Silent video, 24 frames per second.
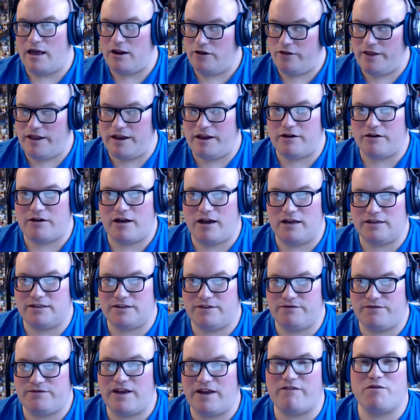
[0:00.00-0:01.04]
And on that note, guys,
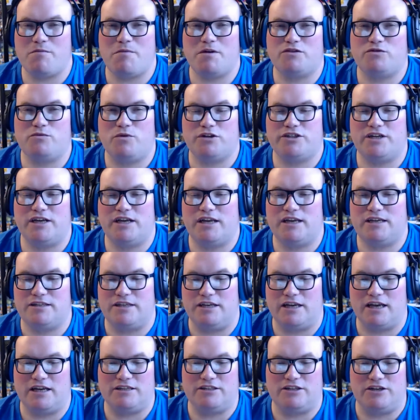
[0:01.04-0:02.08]
thank you very much for watching.
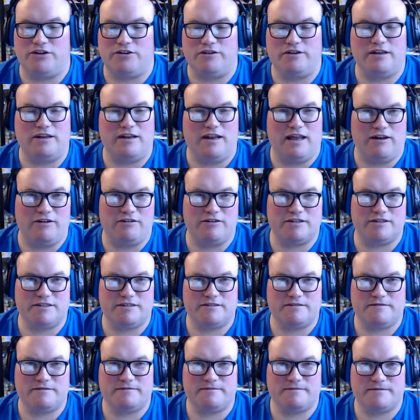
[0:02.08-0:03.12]
See you guys soon. Laters.